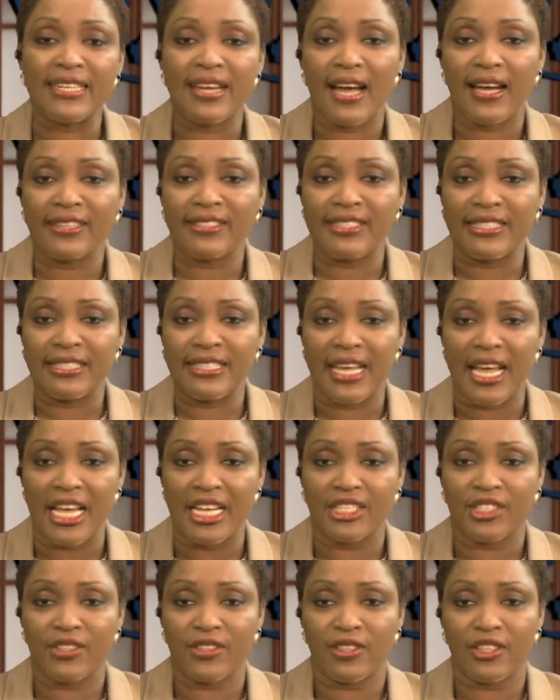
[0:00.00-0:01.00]
90
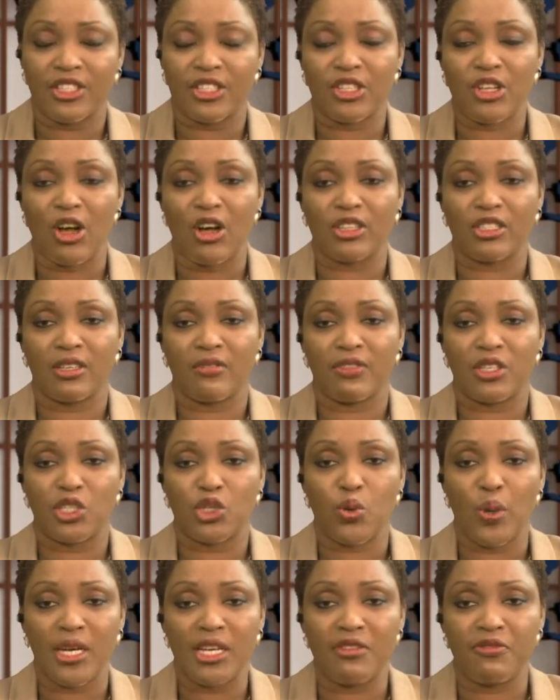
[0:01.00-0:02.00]
days to the start of the
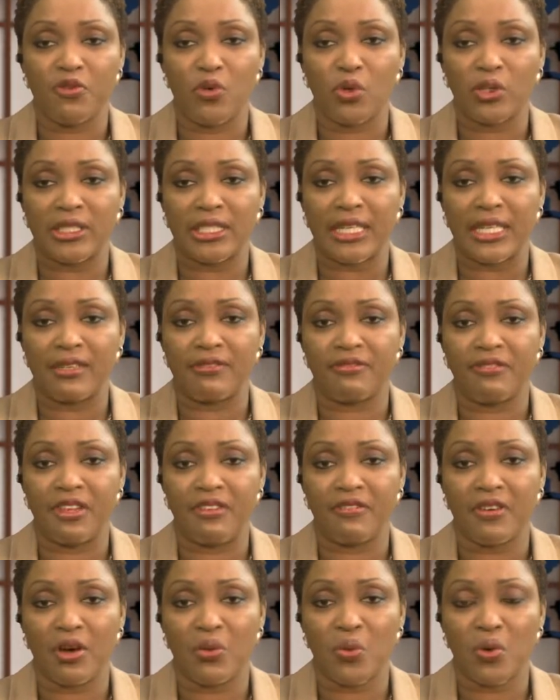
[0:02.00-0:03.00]
2014
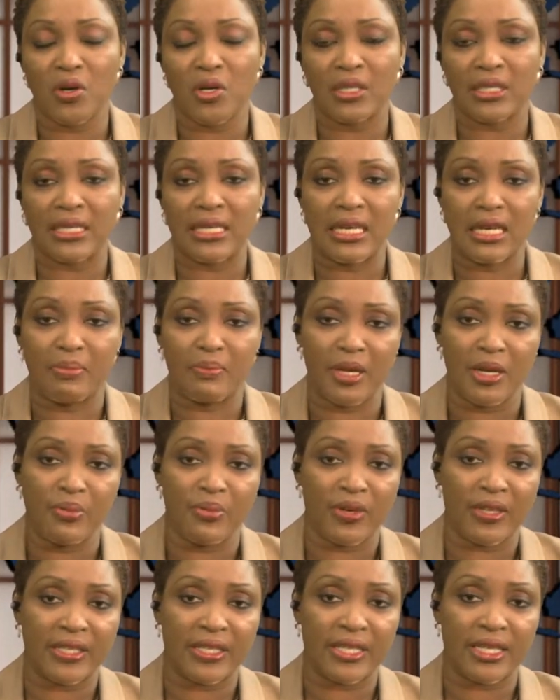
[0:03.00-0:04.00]
FIFA World Cup in
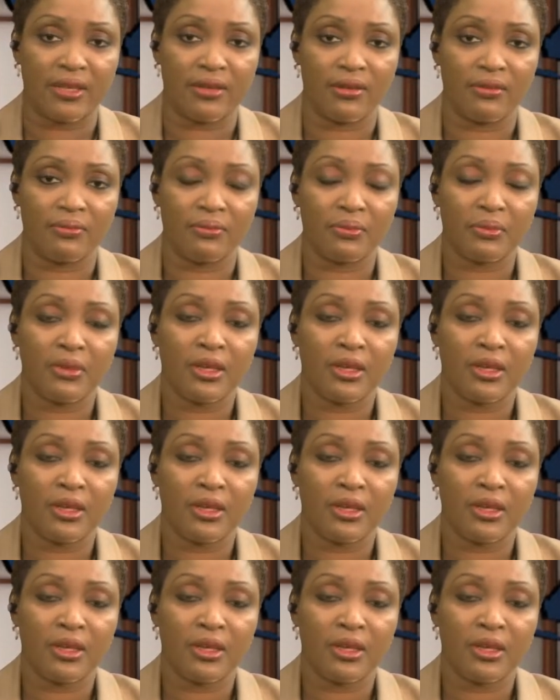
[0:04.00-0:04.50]
Brazil,